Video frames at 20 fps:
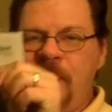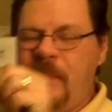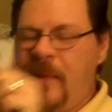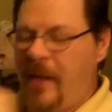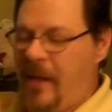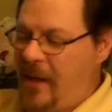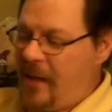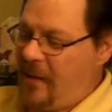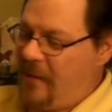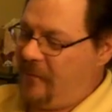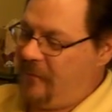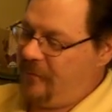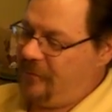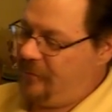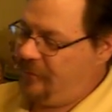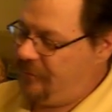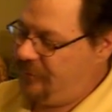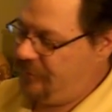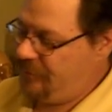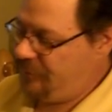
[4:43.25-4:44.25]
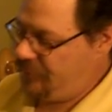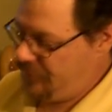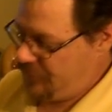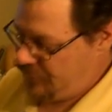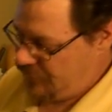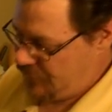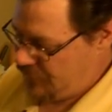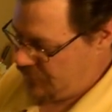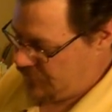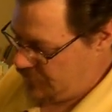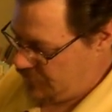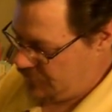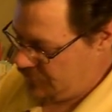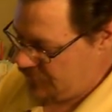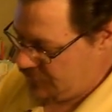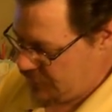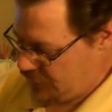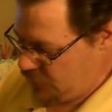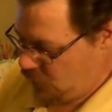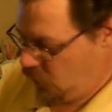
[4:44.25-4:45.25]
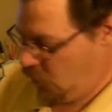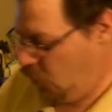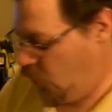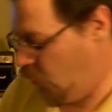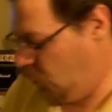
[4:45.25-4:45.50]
pad cool